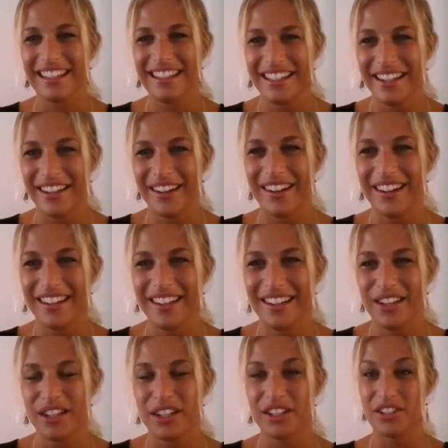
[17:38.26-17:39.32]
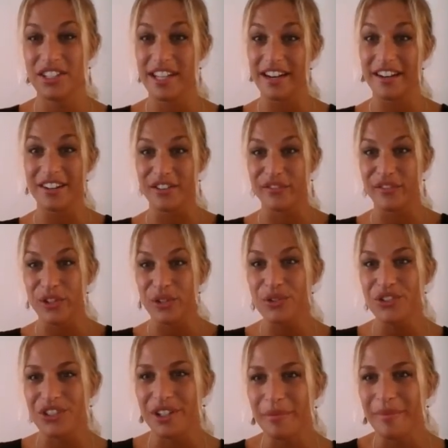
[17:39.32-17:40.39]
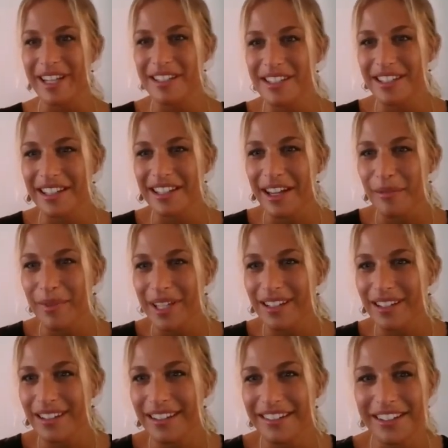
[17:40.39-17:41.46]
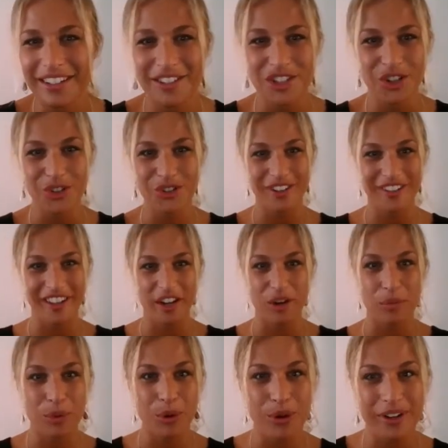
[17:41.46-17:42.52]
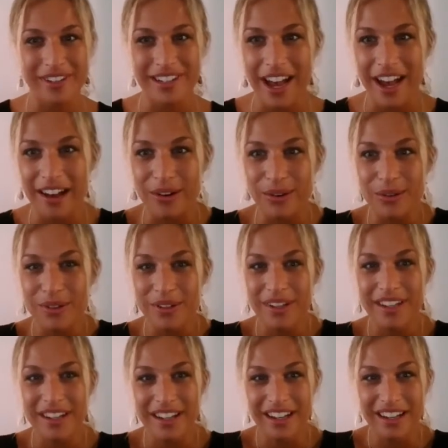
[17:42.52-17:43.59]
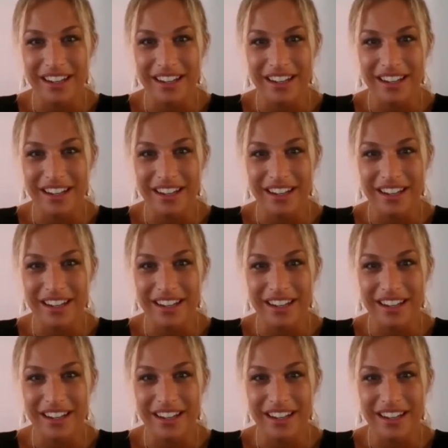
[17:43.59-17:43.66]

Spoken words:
yeah, because they're the future, basically. I mean, the children that are born now,